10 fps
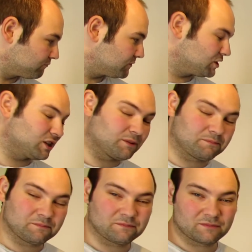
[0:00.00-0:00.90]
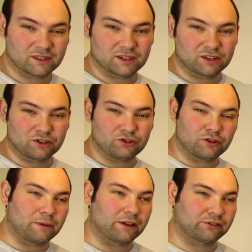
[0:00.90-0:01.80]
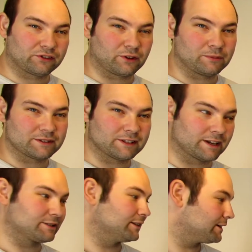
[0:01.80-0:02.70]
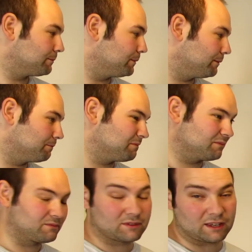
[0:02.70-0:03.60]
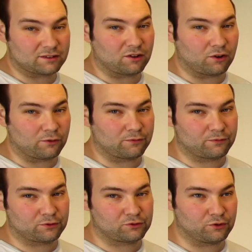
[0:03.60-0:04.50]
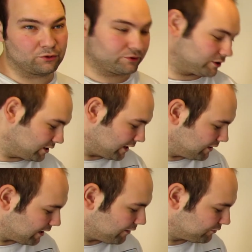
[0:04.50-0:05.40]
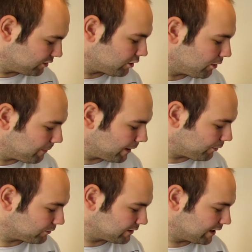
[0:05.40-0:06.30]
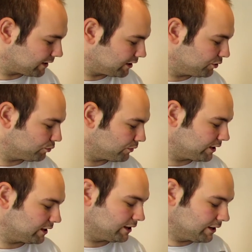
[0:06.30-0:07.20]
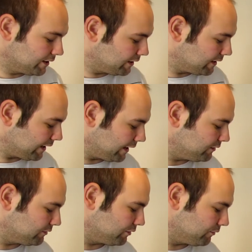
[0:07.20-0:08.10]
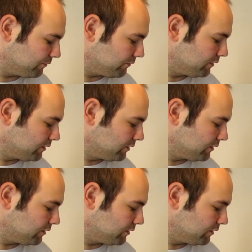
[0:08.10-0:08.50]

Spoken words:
So you do the maths because I'm dyslexic, but that's a lot of screws to then have to go about taking all the ends off.